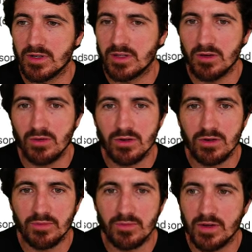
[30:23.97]

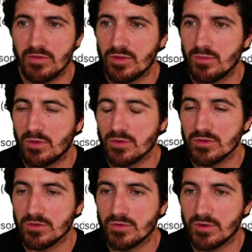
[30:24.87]
particular, benefit most
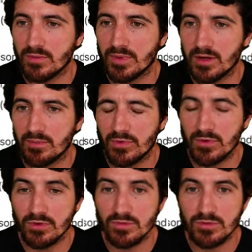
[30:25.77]
of our open
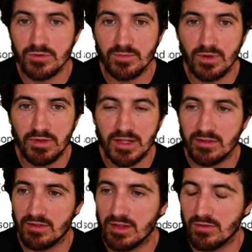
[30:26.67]
approach, publicly
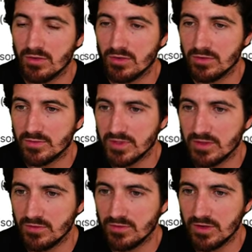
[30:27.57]
available, code
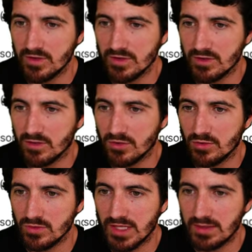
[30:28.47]
specific,
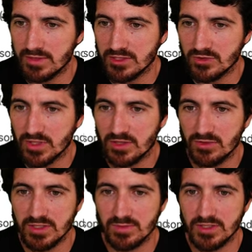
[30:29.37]
code llamas, training
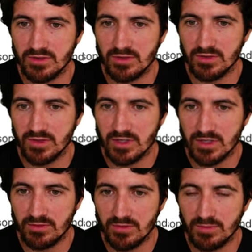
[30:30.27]
recipes are available in
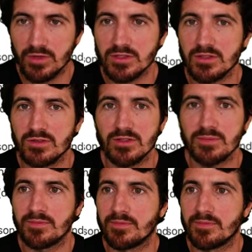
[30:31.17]
GitHub repository.